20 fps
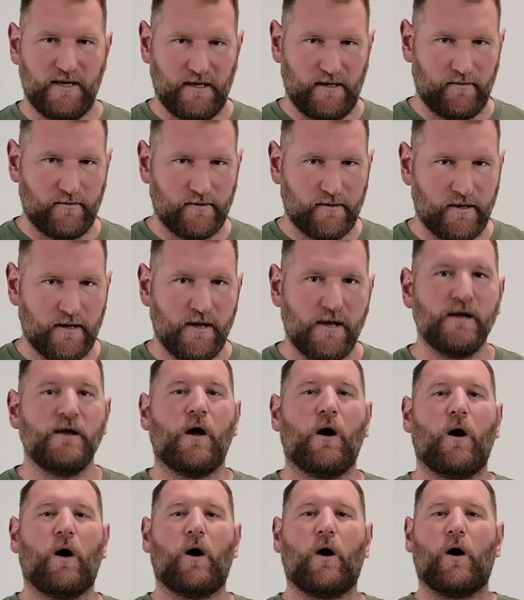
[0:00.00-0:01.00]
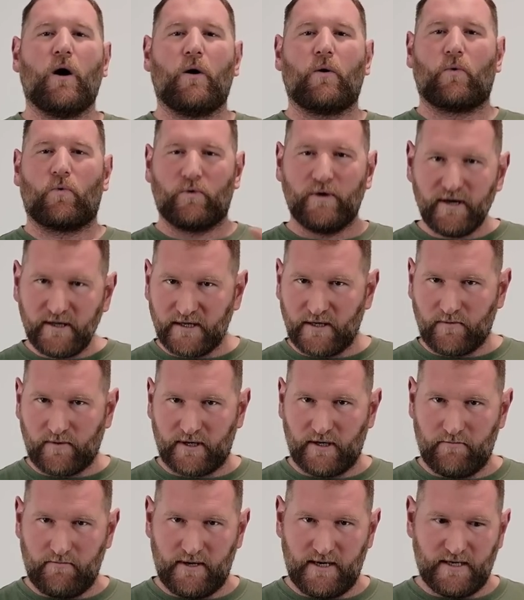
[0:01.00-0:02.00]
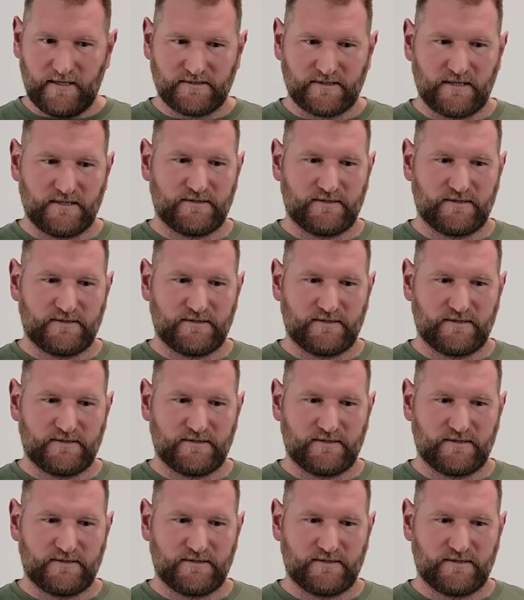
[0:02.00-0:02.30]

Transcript: mean? Really what it means